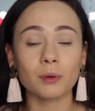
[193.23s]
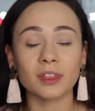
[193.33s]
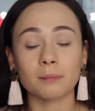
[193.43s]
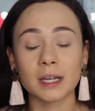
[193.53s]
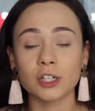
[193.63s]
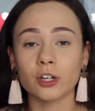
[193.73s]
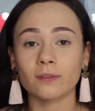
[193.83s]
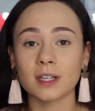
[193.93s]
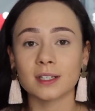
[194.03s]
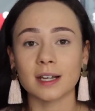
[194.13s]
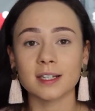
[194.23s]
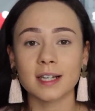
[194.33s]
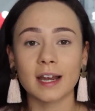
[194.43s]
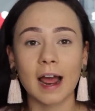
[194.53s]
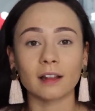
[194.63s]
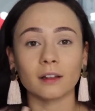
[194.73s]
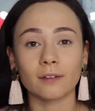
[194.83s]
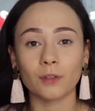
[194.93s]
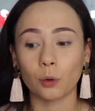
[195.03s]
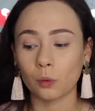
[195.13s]
With the picture of the sunset, I
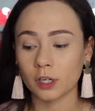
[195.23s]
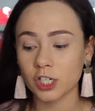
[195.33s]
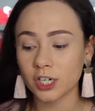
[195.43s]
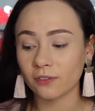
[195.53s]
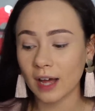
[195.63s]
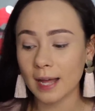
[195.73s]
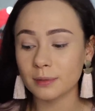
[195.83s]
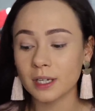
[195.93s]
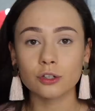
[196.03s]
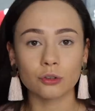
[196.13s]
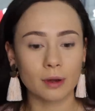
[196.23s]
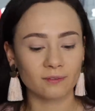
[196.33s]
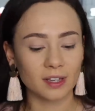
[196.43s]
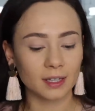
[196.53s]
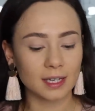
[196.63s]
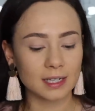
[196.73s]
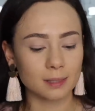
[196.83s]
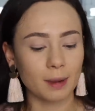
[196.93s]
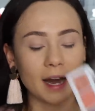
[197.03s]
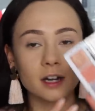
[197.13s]
love the orangey vibes, so I'm feeling
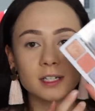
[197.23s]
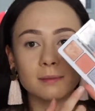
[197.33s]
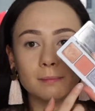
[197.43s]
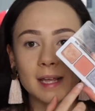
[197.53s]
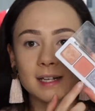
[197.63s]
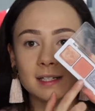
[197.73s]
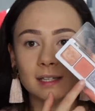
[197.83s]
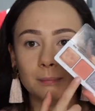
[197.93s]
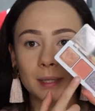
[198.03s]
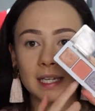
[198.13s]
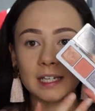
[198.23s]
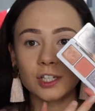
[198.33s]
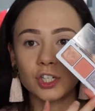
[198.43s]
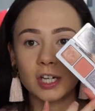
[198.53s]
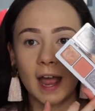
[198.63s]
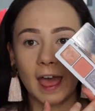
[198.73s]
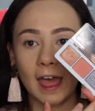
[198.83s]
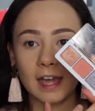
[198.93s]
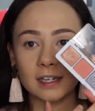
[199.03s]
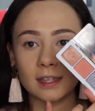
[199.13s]
inspired to mix the peach
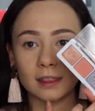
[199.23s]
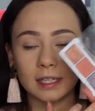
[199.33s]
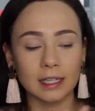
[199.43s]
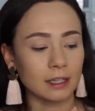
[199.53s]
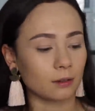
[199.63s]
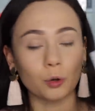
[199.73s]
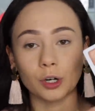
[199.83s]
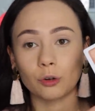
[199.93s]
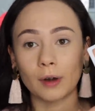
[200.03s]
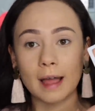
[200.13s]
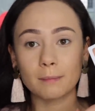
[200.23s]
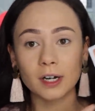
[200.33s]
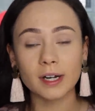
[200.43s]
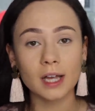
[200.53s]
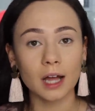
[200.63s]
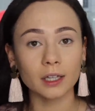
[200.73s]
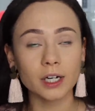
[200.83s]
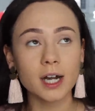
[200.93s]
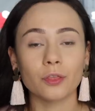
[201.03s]
and the more cranberry color.